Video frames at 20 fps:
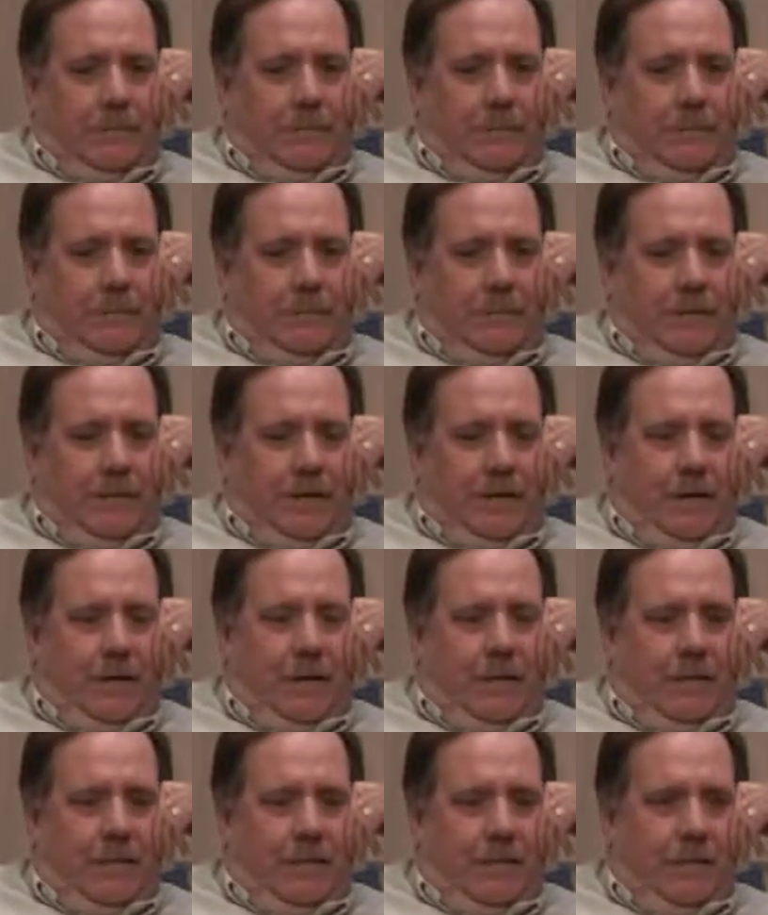I would
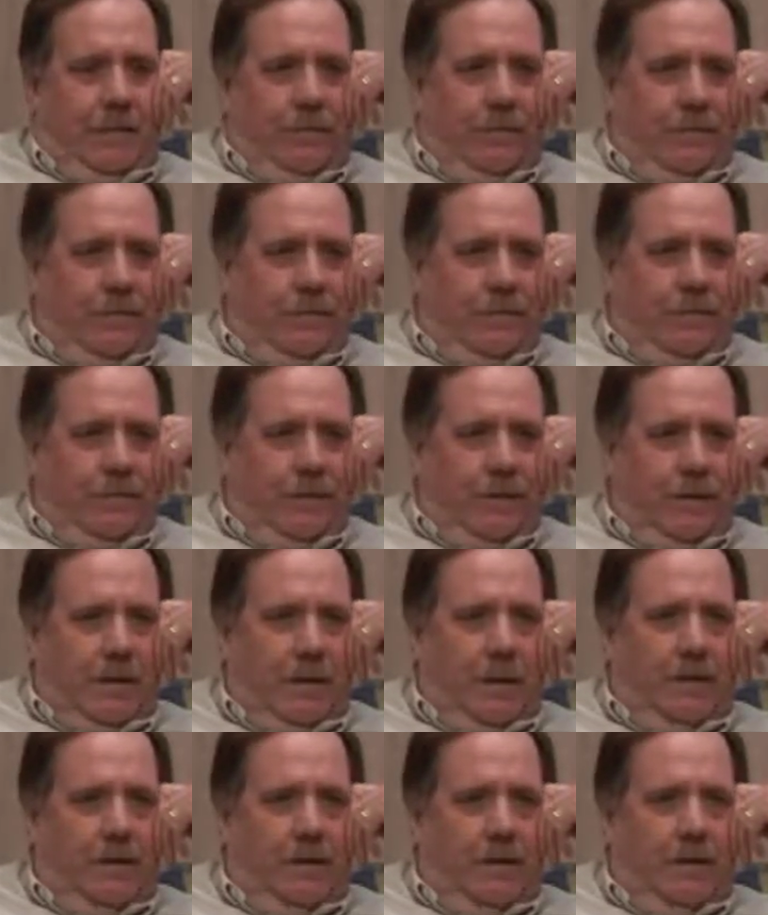say after the first nine